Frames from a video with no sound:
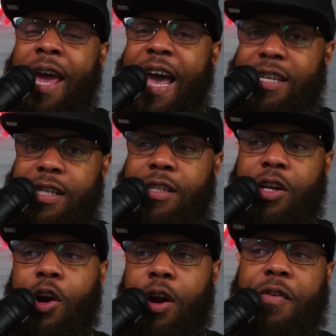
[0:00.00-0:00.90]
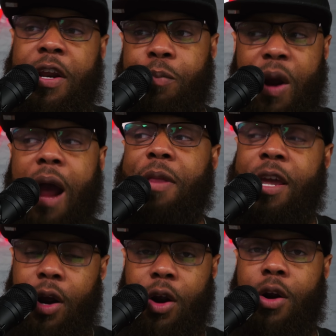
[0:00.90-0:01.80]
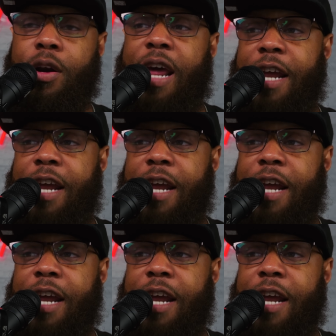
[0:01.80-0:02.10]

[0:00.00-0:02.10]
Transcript: has deserved and probably earned